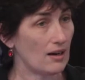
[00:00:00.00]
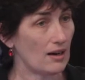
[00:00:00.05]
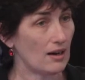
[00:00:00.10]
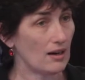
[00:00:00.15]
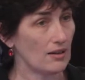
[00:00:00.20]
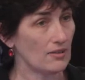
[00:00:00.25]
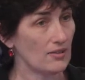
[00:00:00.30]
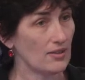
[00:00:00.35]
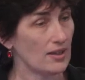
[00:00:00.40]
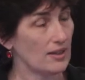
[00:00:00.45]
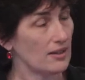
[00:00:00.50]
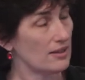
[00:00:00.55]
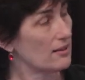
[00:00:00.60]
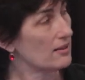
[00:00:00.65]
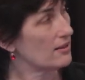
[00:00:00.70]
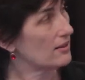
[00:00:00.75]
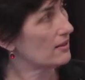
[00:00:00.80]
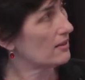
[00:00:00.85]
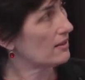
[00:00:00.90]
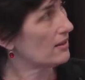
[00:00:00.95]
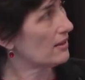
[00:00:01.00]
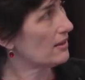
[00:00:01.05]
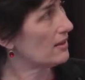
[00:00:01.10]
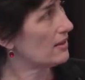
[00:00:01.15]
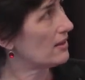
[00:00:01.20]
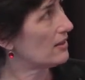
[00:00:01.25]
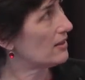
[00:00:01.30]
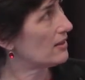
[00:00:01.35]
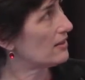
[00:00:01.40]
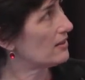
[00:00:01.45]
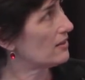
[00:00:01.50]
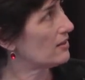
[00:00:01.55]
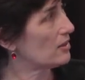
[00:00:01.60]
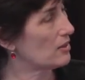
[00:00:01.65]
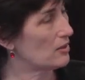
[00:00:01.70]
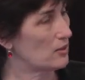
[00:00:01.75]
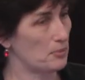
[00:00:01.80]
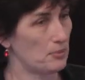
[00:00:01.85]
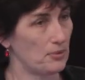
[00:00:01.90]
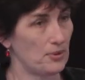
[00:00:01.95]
I think the